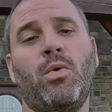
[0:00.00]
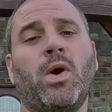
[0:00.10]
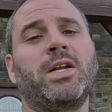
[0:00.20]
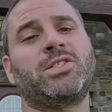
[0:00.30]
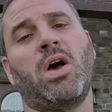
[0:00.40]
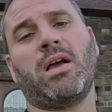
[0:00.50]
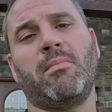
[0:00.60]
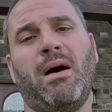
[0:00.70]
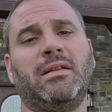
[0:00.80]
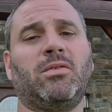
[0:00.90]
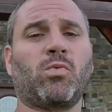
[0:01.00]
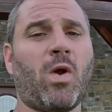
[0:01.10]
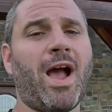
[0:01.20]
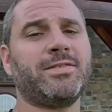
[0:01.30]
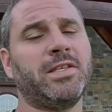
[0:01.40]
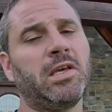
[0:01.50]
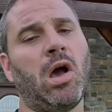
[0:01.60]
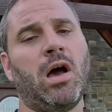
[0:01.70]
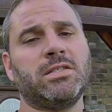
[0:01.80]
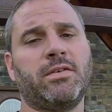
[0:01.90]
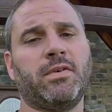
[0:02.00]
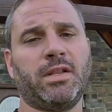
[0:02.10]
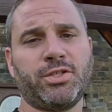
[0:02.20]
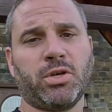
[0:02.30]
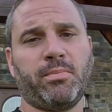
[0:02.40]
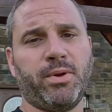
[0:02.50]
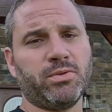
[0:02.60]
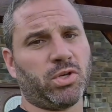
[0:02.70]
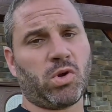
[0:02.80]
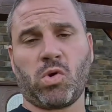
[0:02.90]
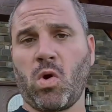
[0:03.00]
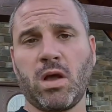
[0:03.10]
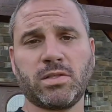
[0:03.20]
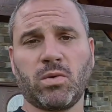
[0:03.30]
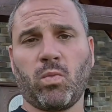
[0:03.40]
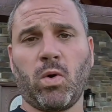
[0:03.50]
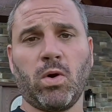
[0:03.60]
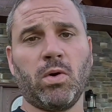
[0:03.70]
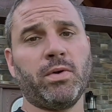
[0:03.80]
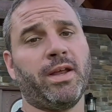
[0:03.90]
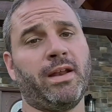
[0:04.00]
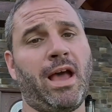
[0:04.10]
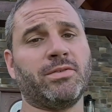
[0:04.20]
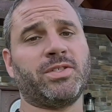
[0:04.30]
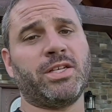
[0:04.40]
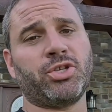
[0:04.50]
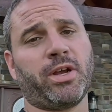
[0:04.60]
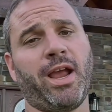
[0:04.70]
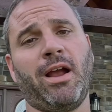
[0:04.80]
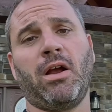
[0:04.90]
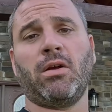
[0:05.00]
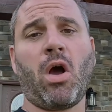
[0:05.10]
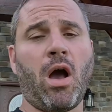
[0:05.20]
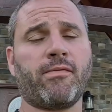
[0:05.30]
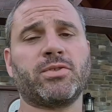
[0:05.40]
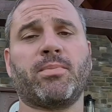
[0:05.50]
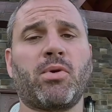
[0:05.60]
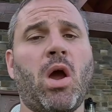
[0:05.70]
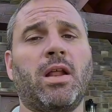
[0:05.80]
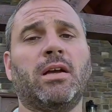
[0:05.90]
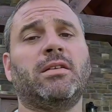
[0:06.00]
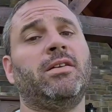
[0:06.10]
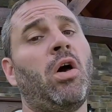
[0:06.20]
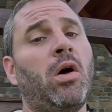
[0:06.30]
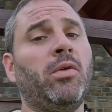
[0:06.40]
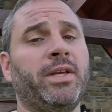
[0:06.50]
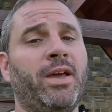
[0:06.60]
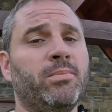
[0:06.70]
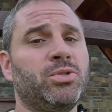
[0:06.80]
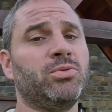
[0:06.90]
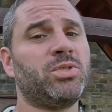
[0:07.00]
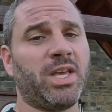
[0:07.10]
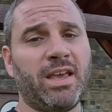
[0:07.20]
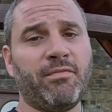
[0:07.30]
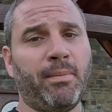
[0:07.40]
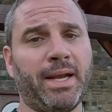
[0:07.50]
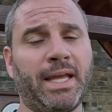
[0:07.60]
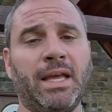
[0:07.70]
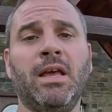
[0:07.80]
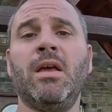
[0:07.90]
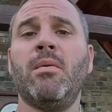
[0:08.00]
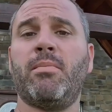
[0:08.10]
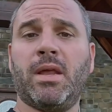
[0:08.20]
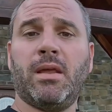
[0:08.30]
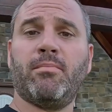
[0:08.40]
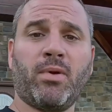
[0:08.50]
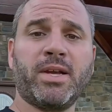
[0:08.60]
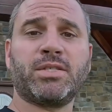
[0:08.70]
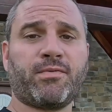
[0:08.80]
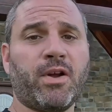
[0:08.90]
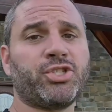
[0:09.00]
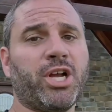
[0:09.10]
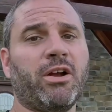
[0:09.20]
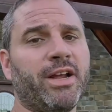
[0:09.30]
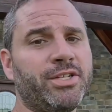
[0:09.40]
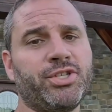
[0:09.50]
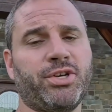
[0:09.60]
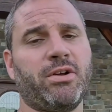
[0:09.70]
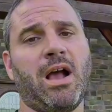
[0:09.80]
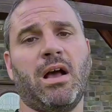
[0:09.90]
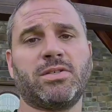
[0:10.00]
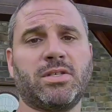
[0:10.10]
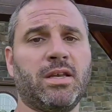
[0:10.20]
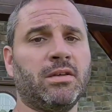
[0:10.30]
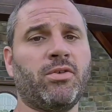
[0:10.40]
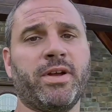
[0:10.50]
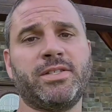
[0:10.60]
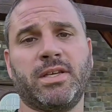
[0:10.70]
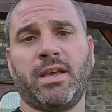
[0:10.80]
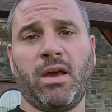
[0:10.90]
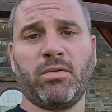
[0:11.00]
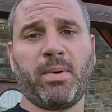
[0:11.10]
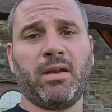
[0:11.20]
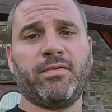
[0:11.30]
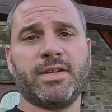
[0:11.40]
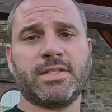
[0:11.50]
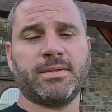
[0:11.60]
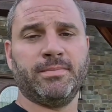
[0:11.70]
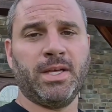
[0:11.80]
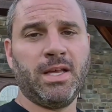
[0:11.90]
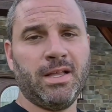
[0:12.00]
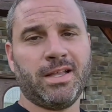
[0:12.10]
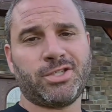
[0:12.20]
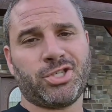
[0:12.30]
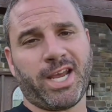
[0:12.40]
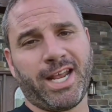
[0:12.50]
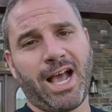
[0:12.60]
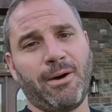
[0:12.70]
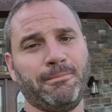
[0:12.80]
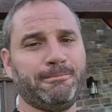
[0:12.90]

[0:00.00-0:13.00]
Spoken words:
we're going to talk about the rising cost of electric bills across the world and how Centric Air offers a product that not only helps you save money, but brings fresh air into your house, increasing health benefits. Let's check it out.